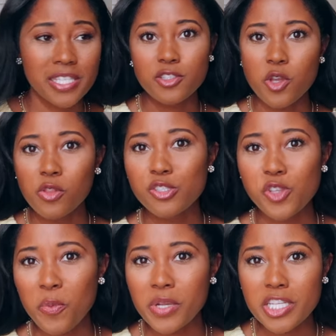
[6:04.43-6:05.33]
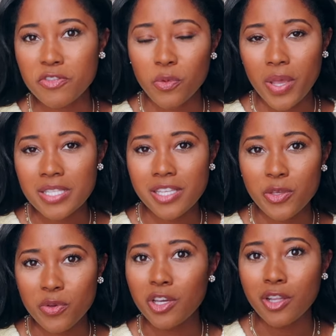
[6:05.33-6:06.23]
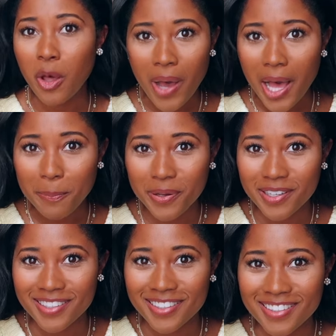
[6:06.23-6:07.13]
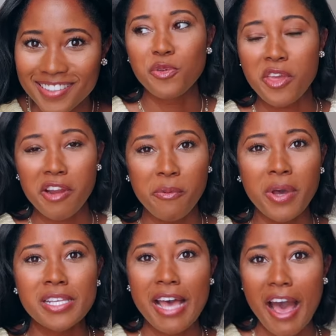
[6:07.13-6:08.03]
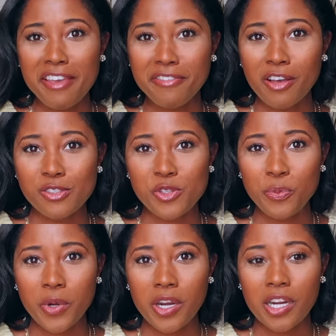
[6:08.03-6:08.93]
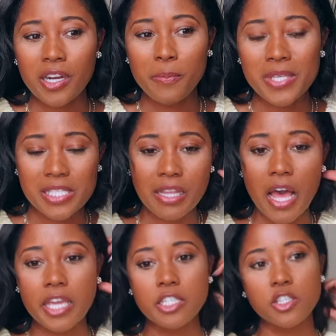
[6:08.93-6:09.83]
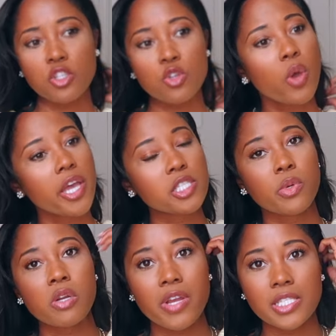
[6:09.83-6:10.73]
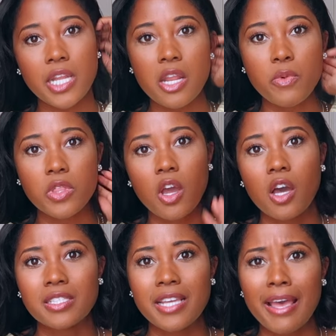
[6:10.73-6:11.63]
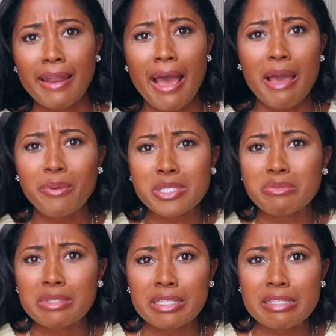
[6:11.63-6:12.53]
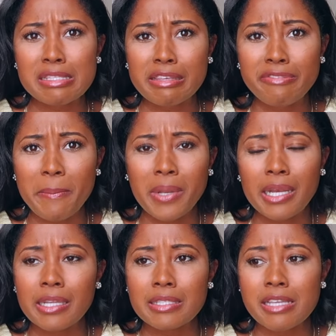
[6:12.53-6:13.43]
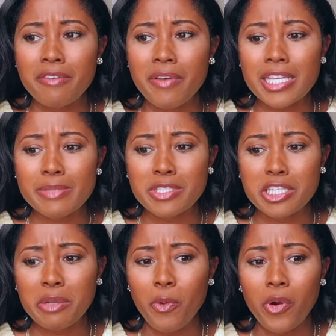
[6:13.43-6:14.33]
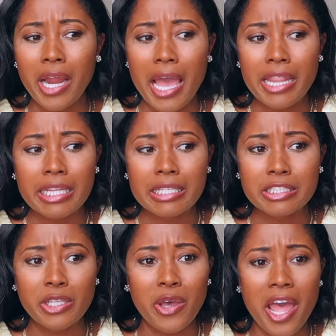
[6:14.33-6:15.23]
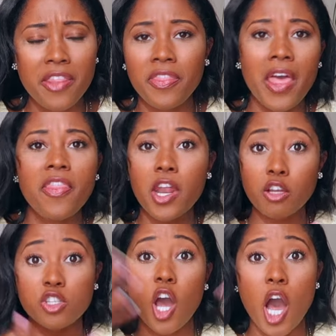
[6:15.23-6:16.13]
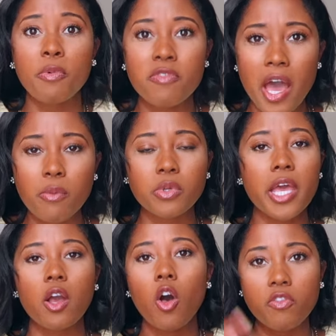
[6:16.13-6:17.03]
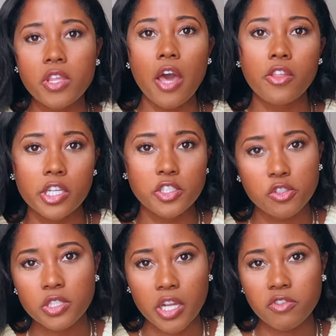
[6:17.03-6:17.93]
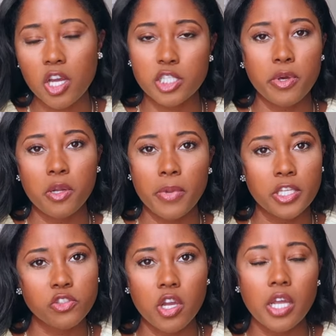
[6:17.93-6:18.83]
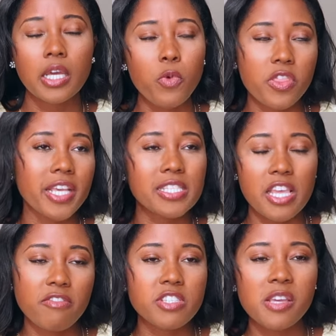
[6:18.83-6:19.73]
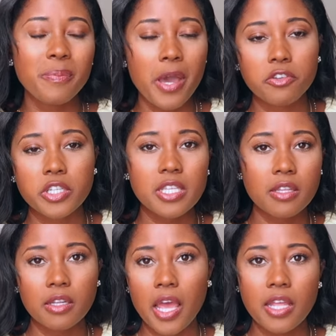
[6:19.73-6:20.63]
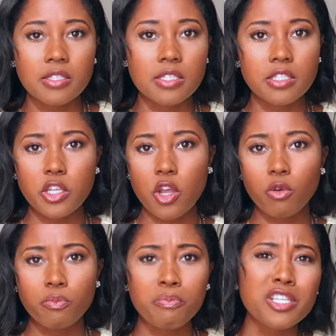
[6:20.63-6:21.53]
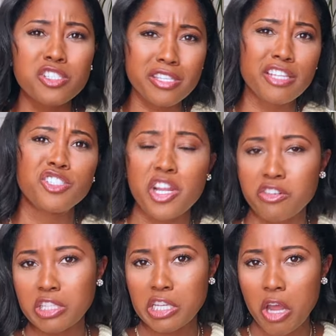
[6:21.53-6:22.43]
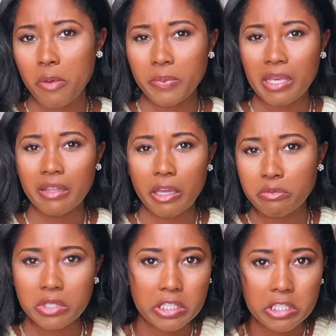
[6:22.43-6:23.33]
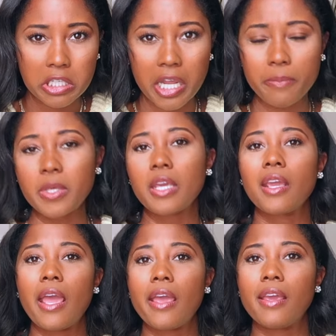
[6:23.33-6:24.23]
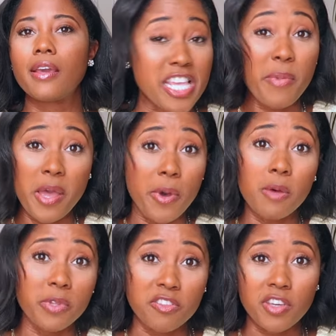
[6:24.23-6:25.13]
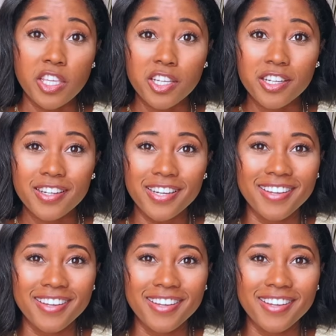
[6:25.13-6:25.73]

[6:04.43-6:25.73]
There's only so many different ways that you can glow up. So there I was, I felt super misaligned. You guys weren't resonating with the content. I wasn't really into the femininity stuff as much anymore, and then on top of that were like all the other issues that I've talked about on Patreon with like safety and boundaries and you know, me just like generally not being like really good at being a semi-public figure.